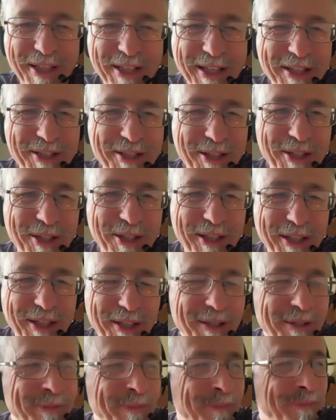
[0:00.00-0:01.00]
years earlier.
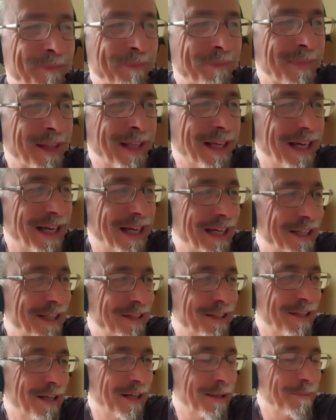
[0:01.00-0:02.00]

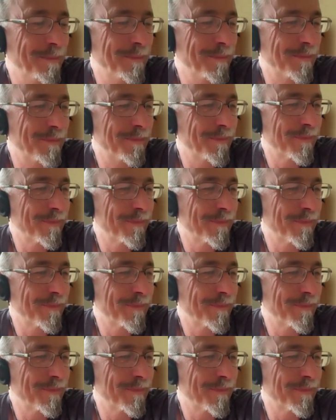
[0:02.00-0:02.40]
And